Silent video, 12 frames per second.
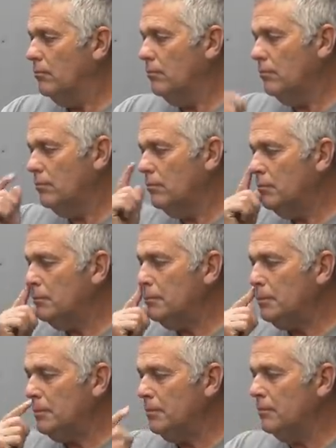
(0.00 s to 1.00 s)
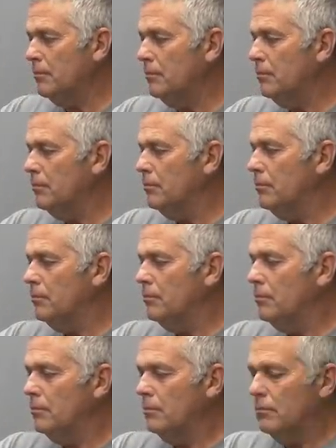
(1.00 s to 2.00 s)

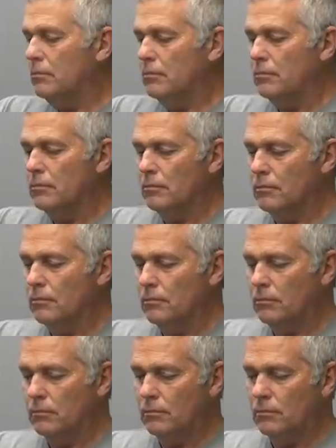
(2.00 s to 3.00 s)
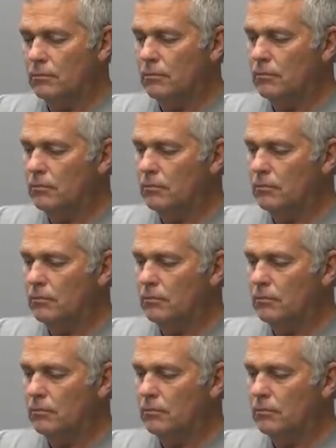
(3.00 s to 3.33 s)
[no speech]